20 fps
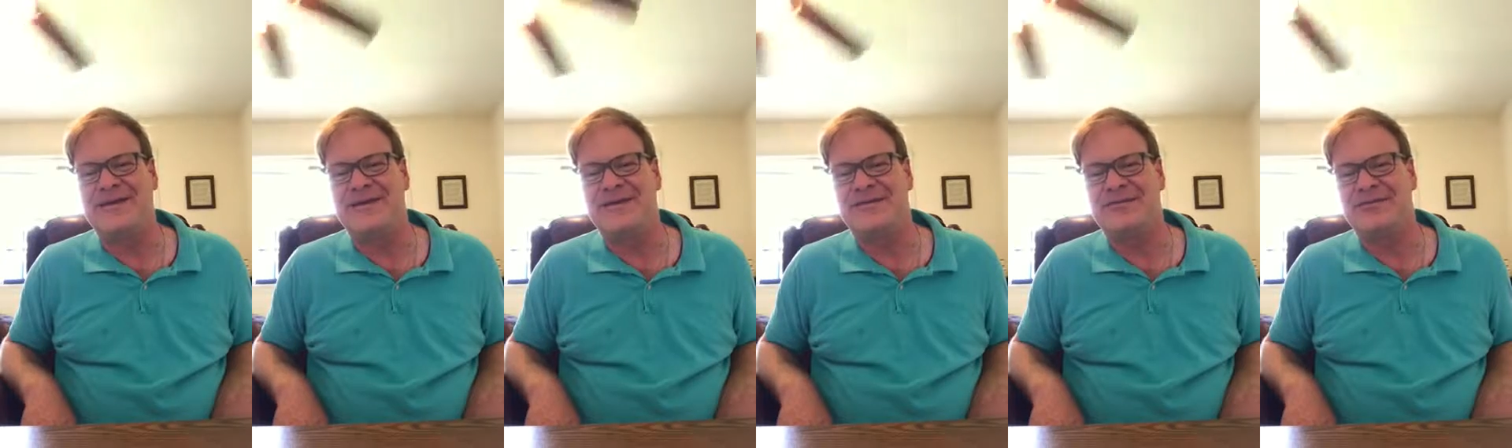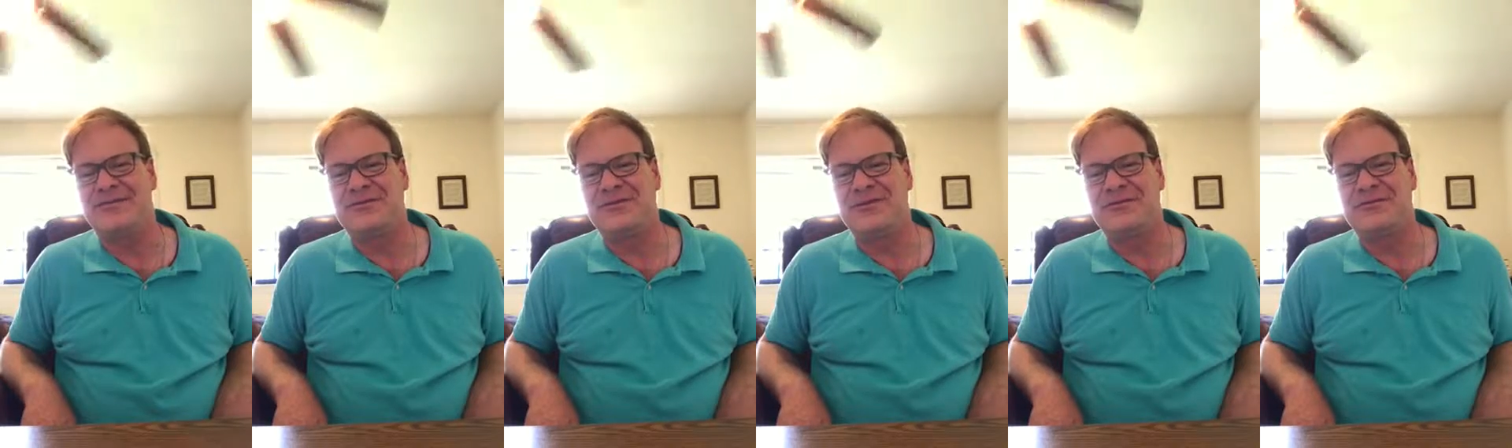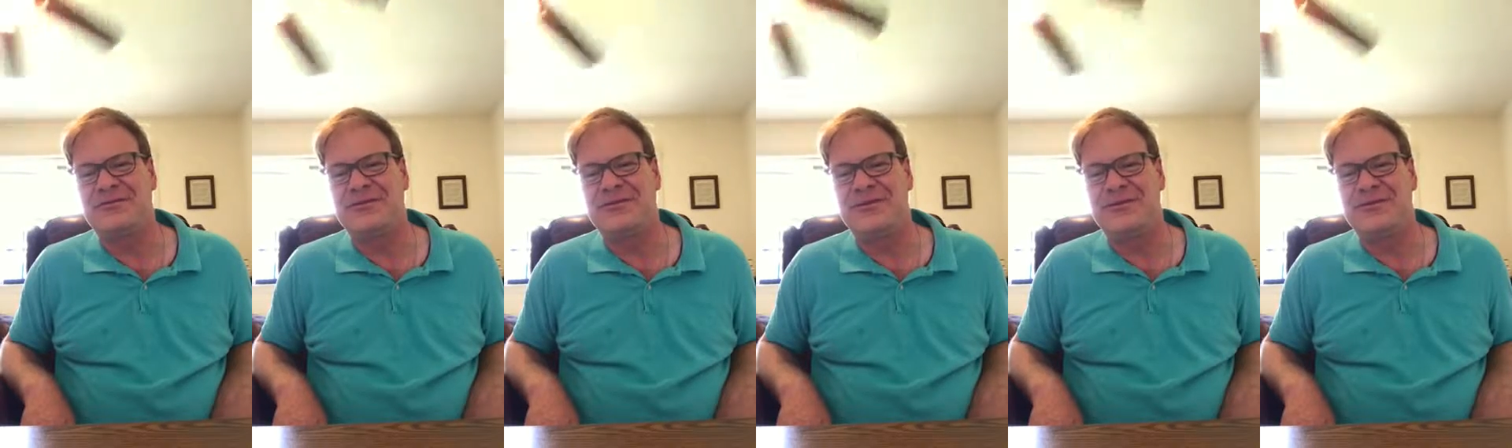of
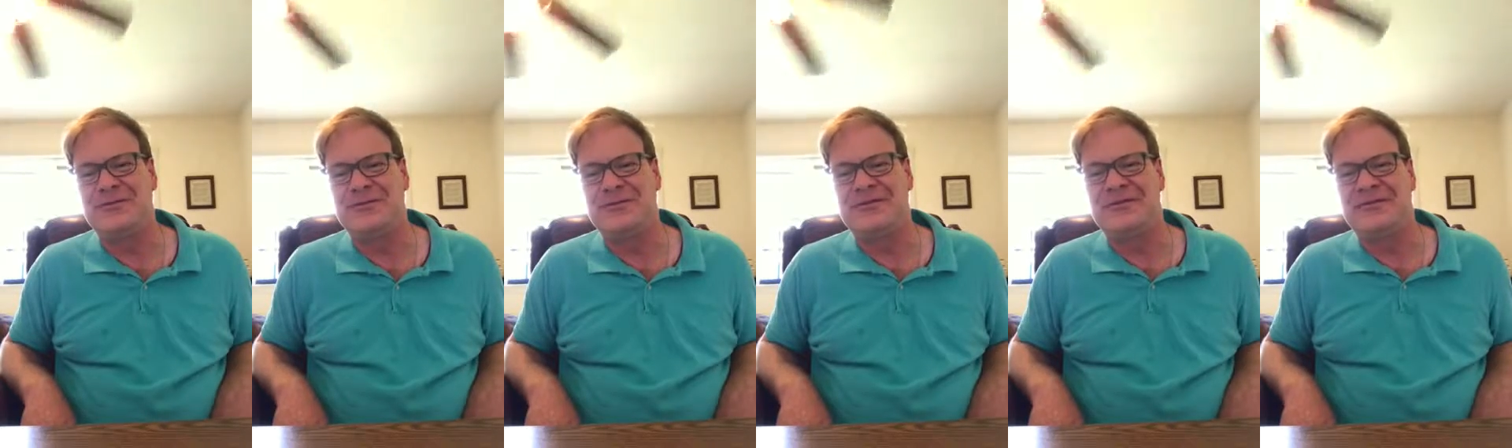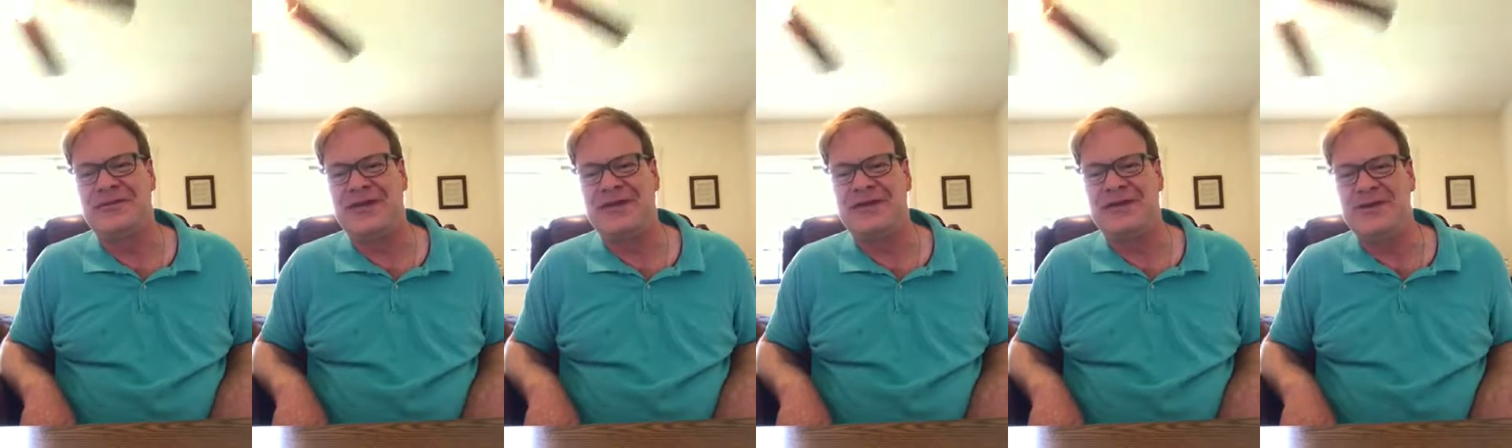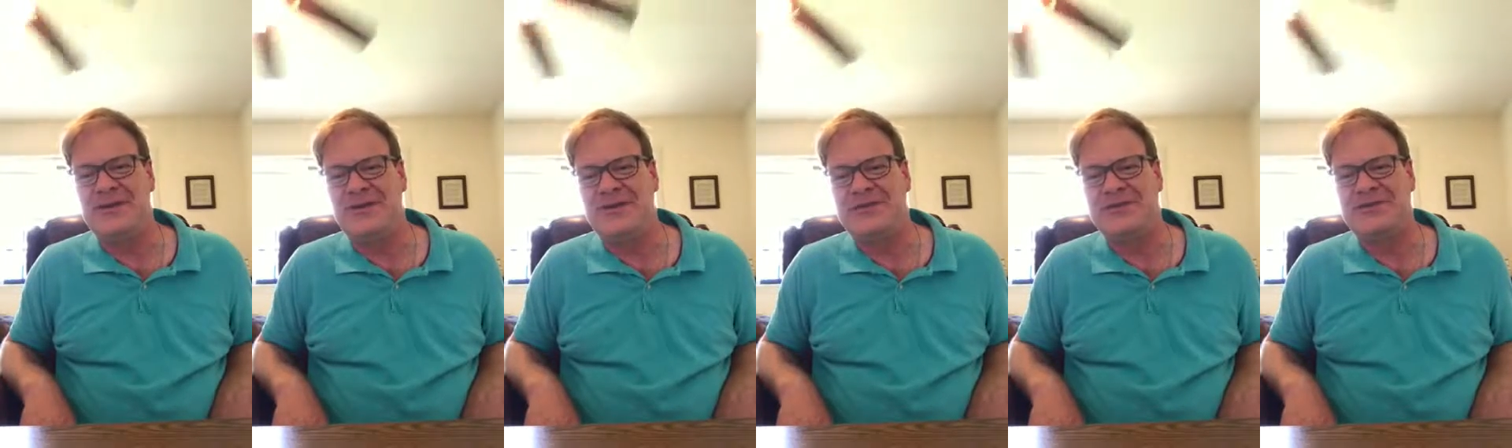structuring the course, I
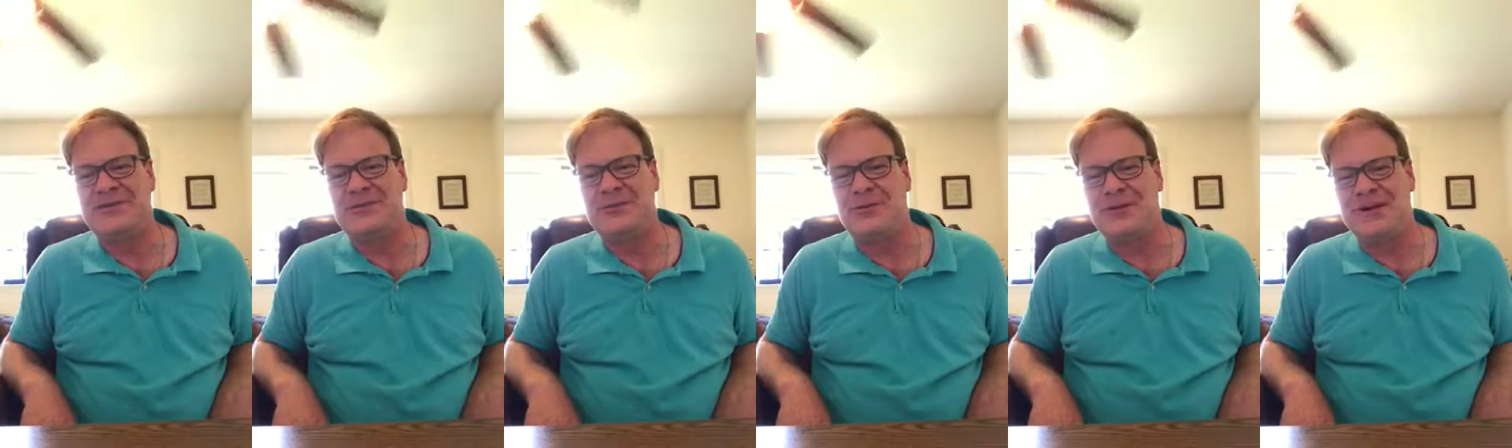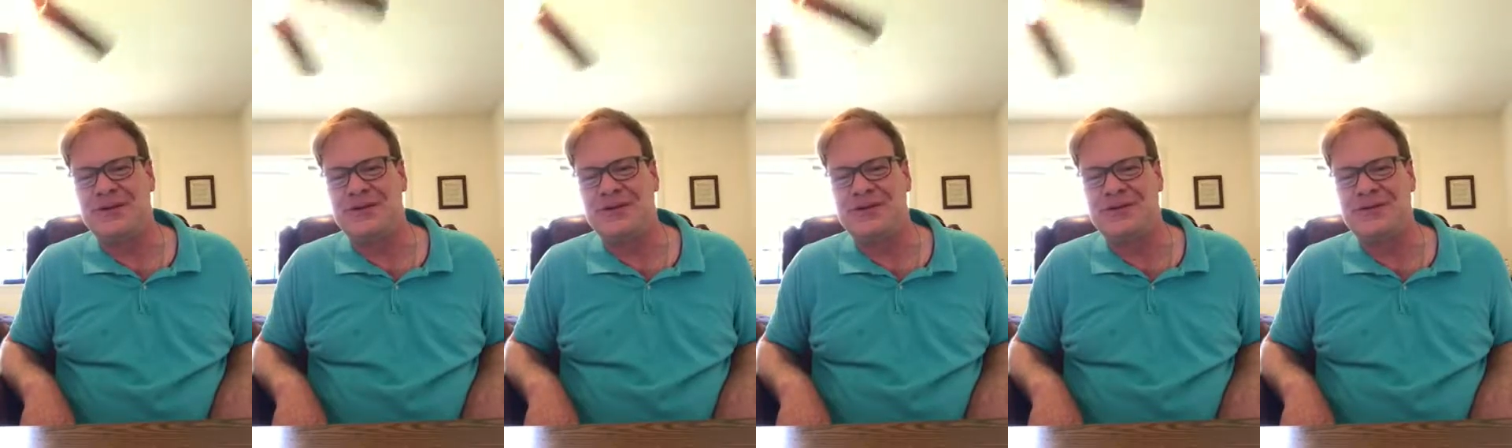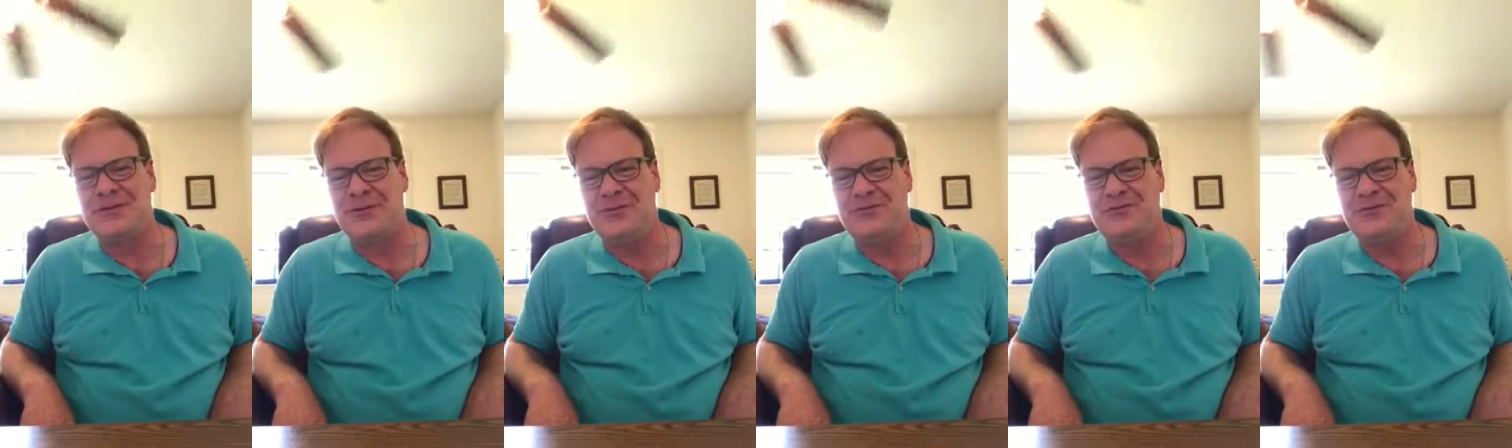know, is quite
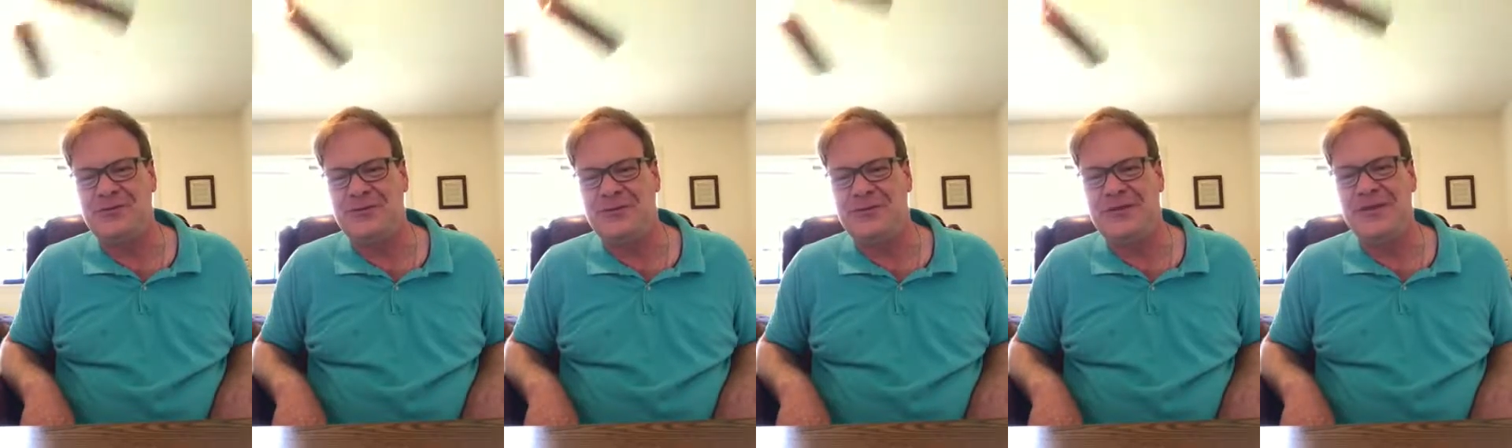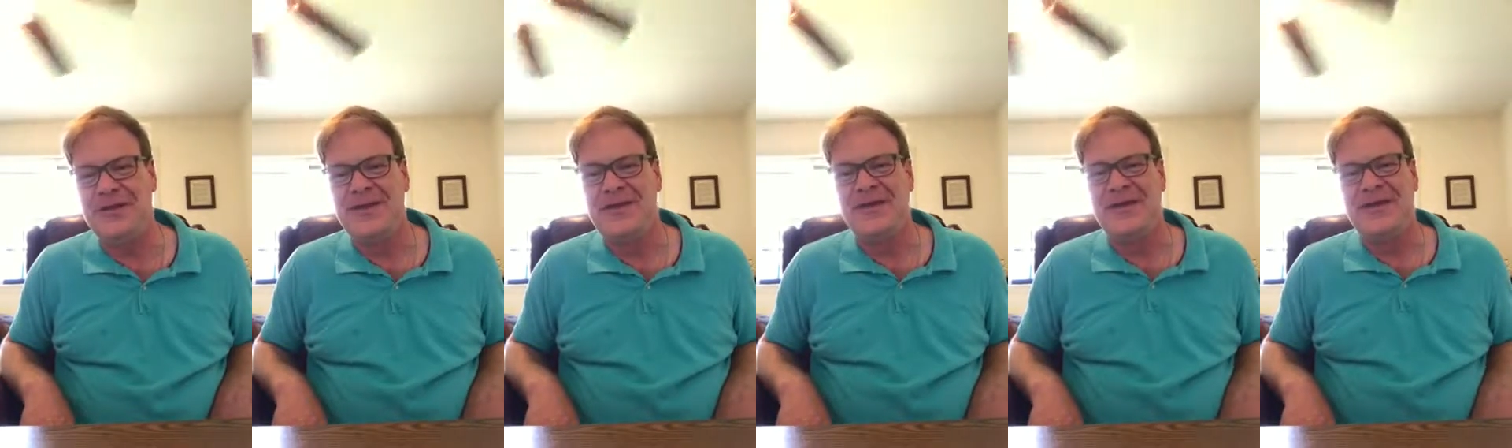unusual.